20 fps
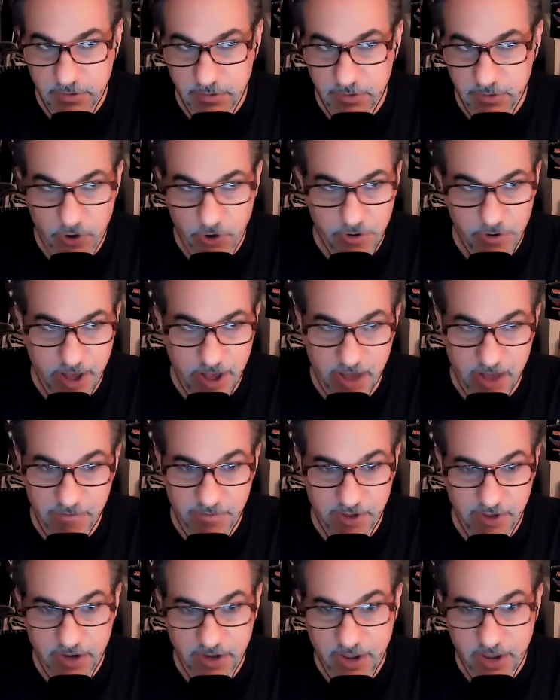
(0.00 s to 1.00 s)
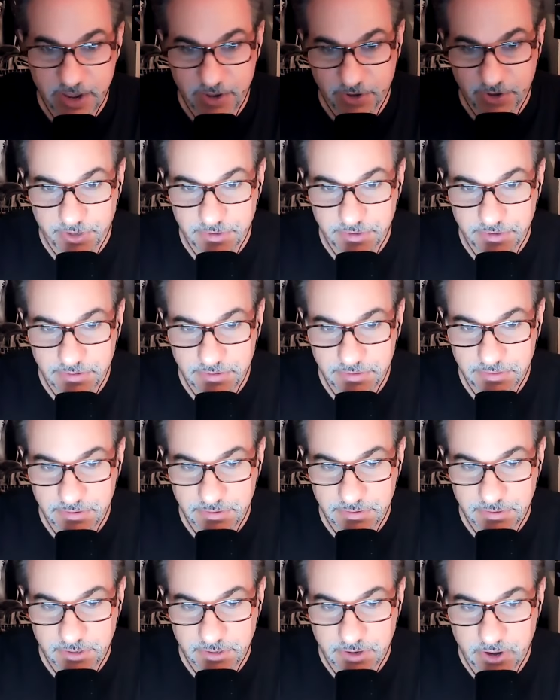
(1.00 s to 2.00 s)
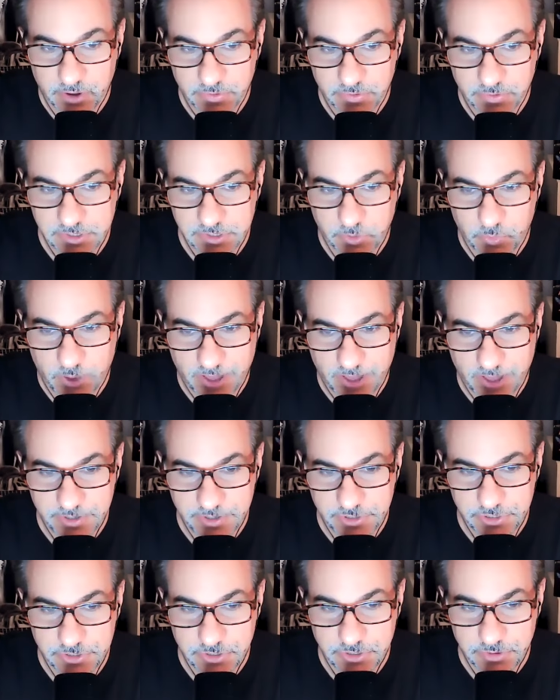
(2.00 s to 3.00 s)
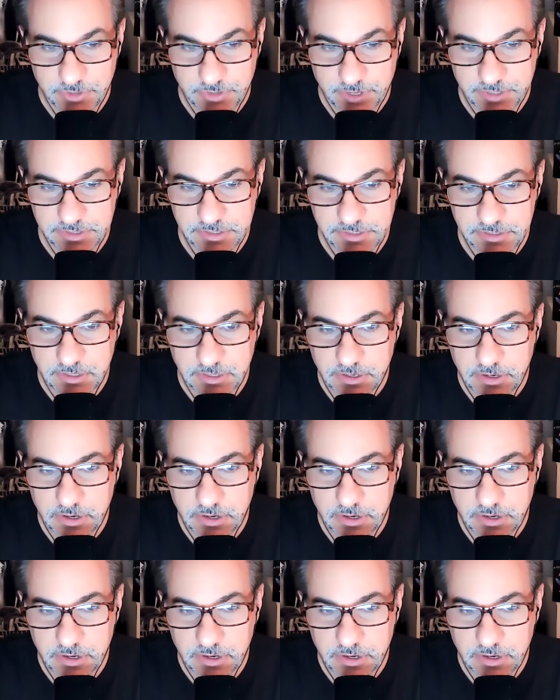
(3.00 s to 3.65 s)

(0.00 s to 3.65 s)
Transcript: You're not Van Halen, you know, so why did you do this?